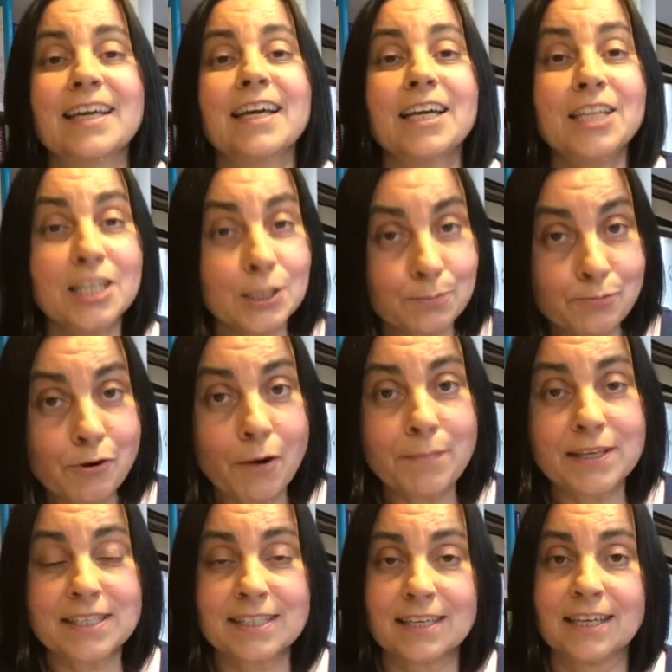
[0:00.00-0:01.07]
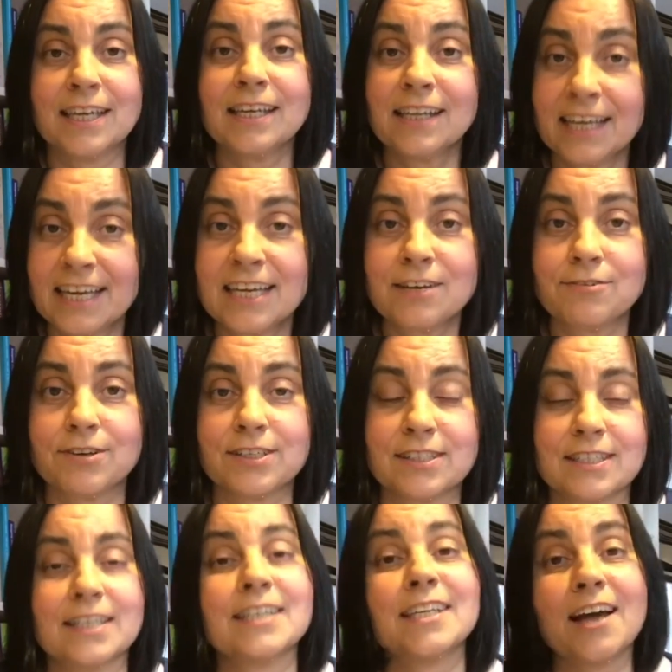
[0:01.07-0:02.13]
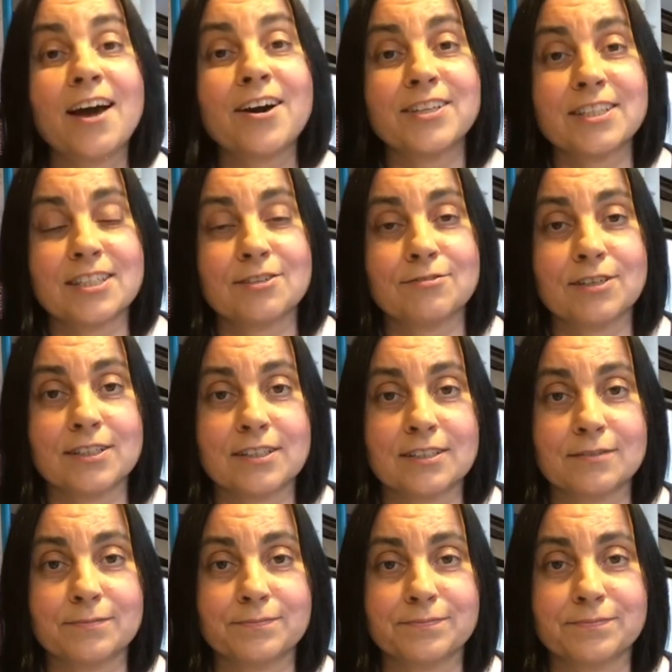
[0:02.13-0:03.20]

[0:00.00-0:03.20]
and he's promised that he'll hear us and answer us.